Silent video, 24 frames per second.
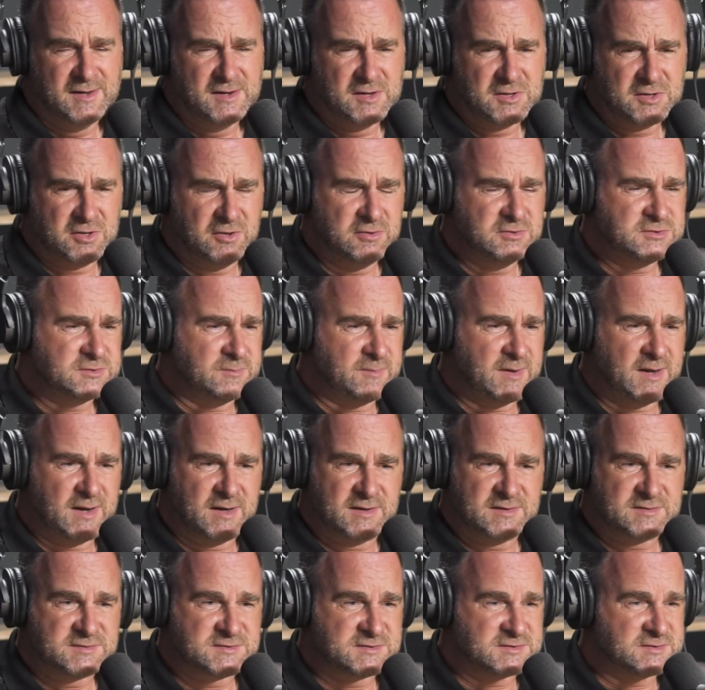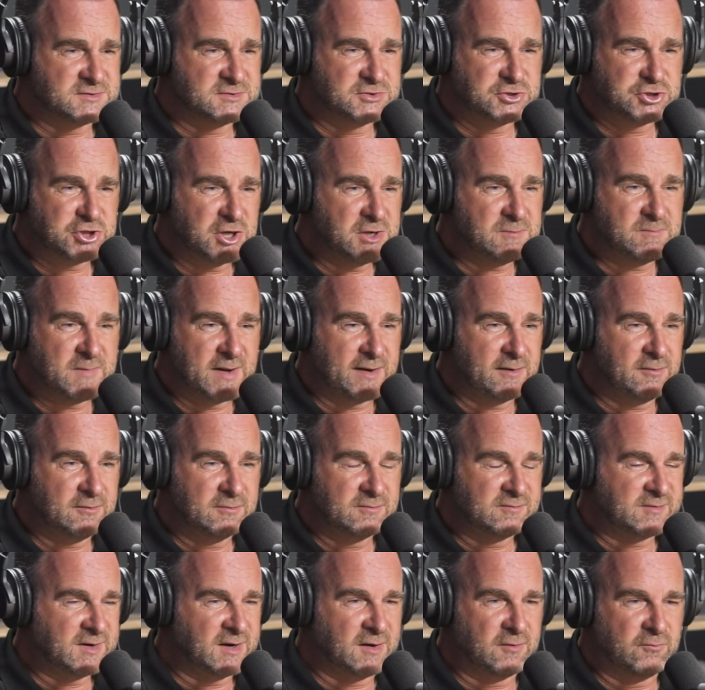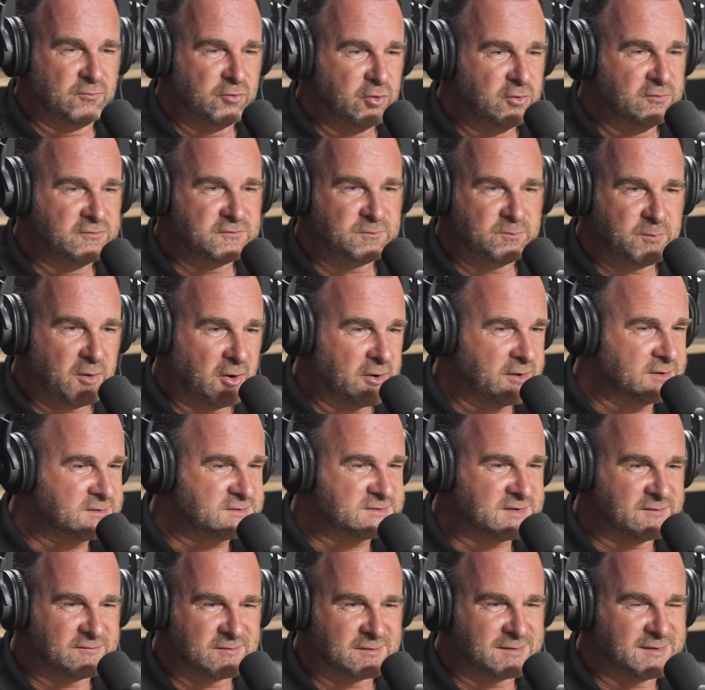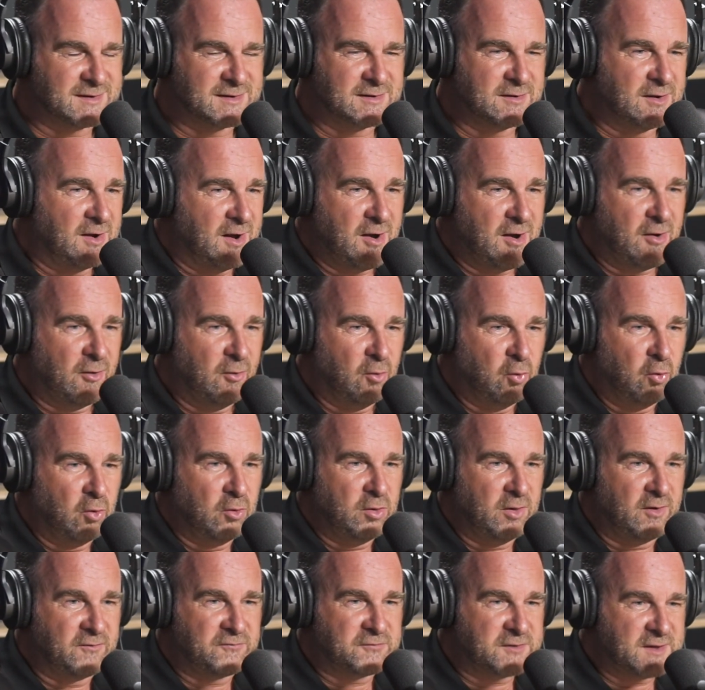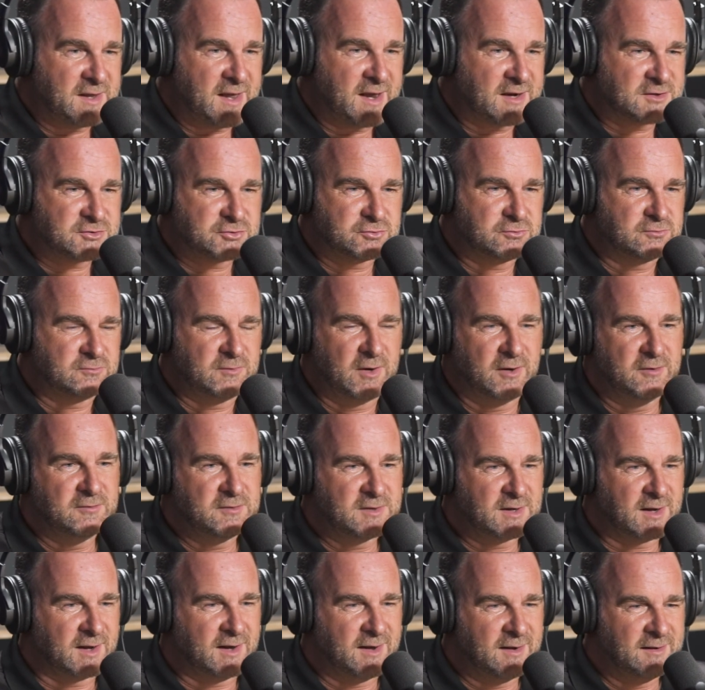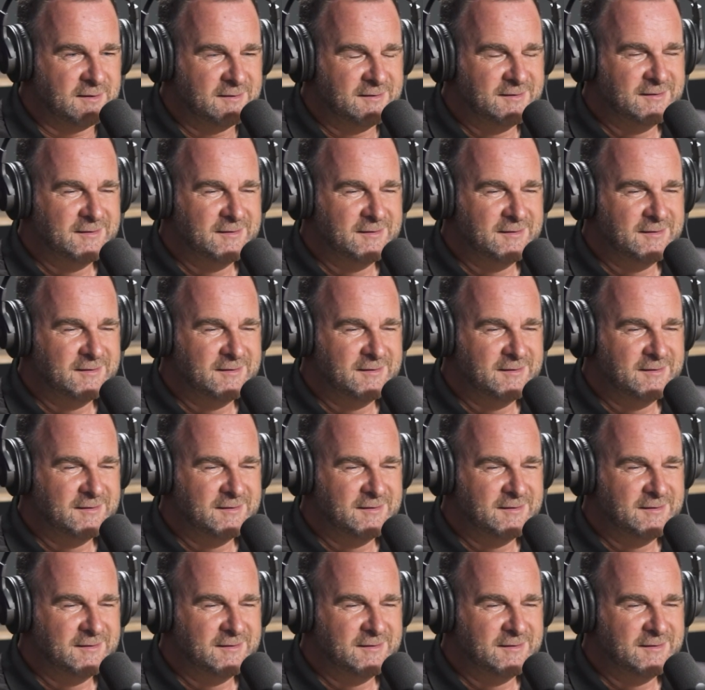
huge amount of sheet metal, you know, roofs, bonnets, everything, all off the actual road car.